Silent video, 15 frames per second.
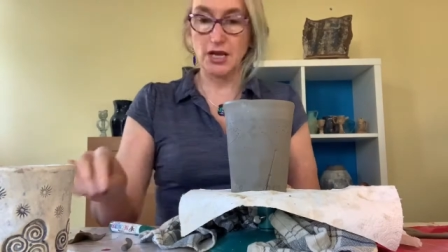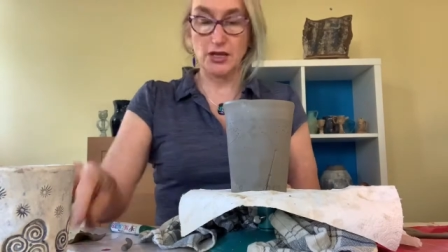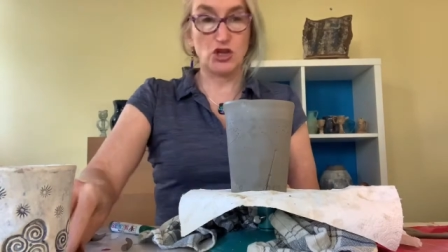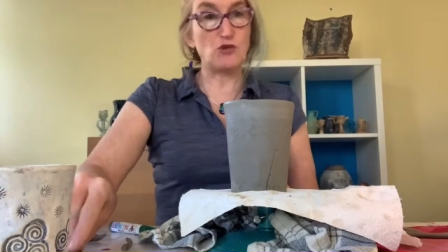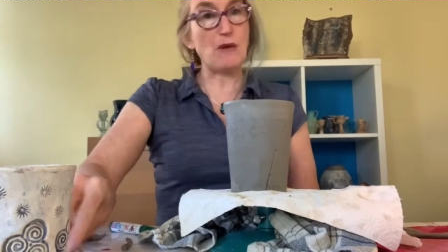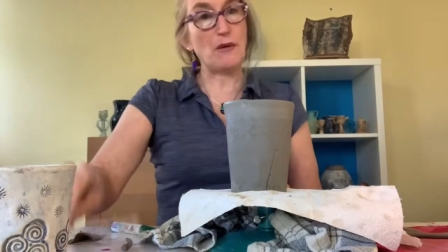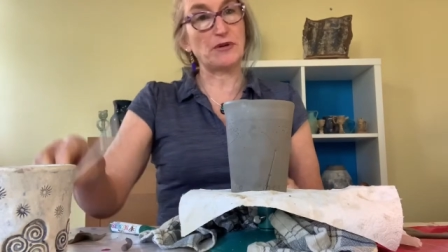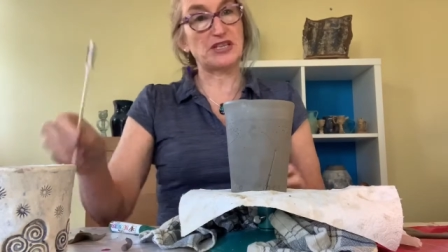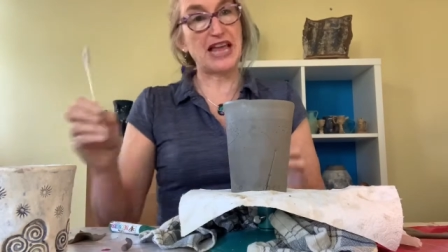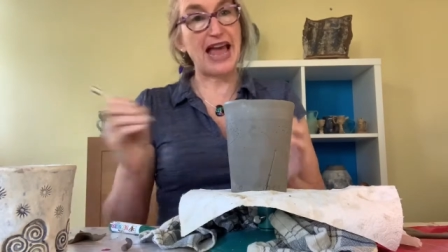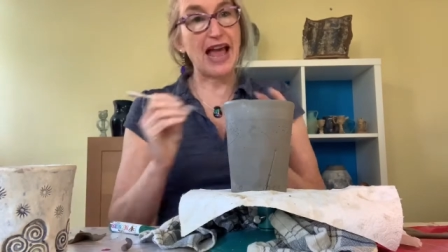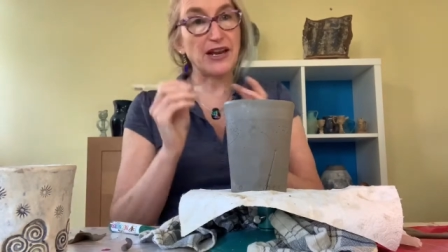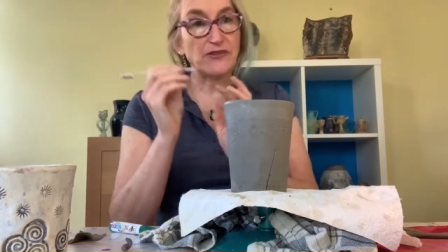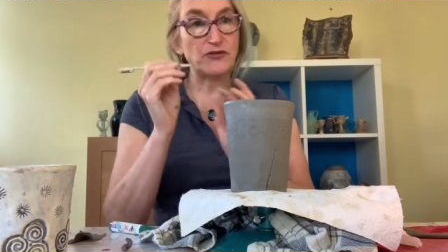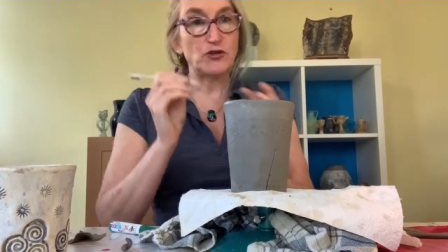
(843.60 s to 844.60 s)
You might want to
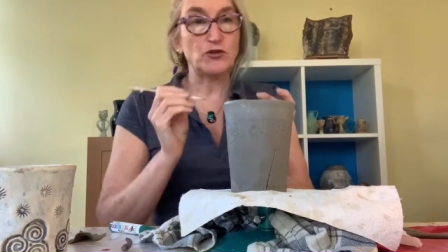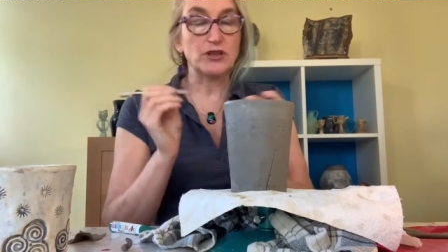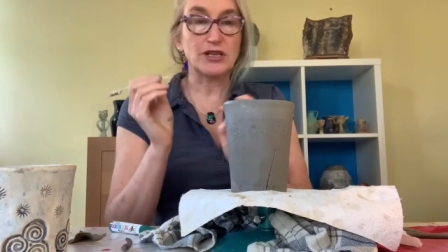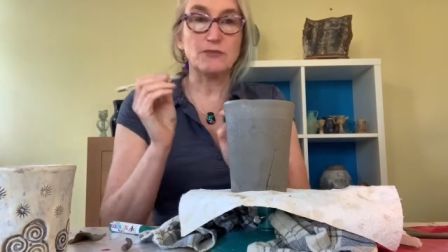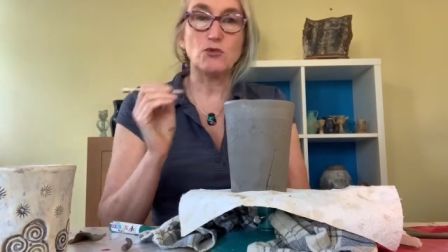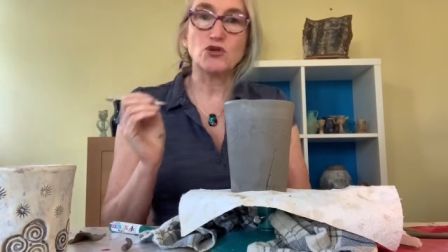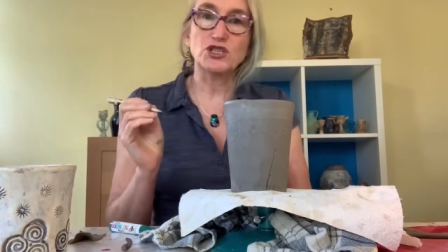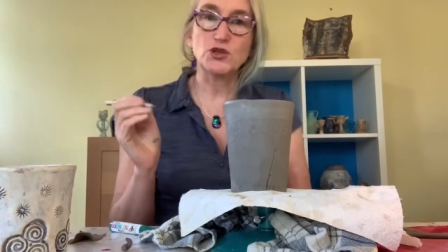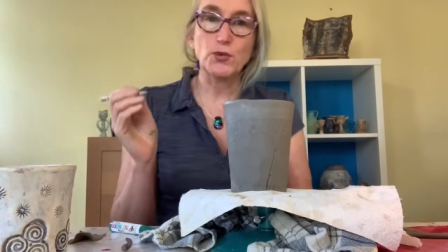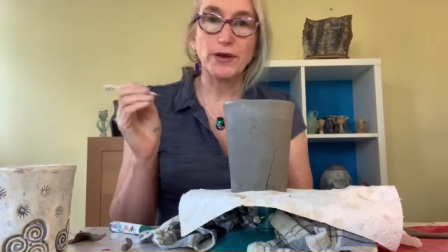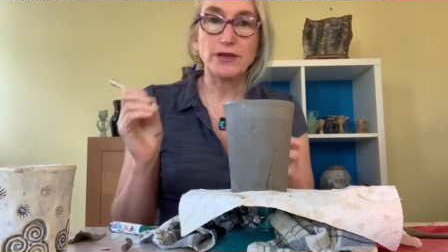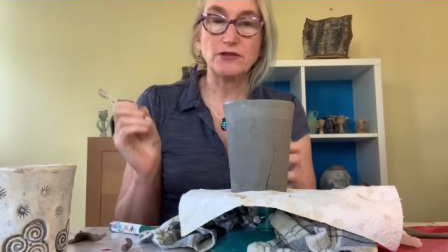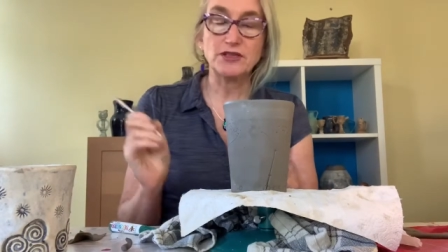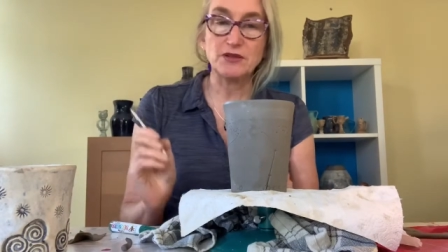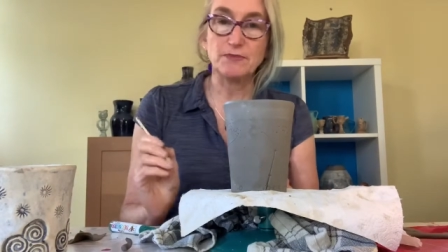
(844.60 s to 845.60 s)
add a few little more
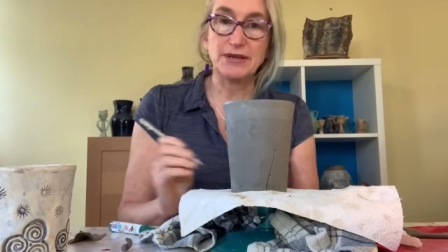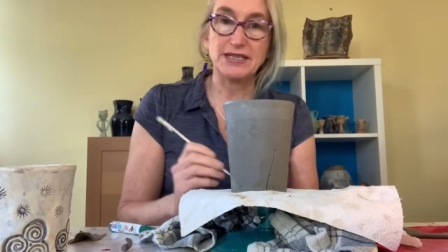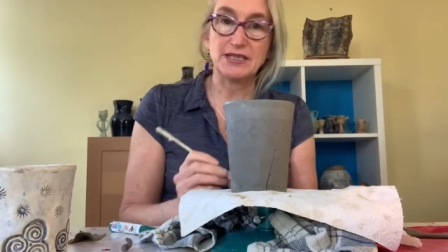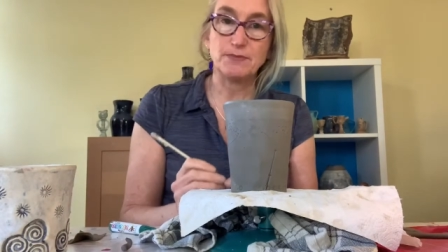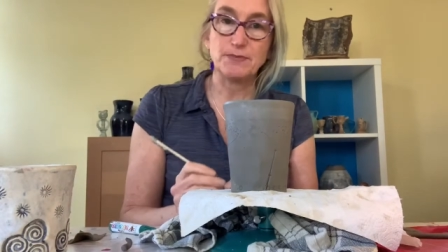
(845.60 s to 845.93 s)
squiggles and bits and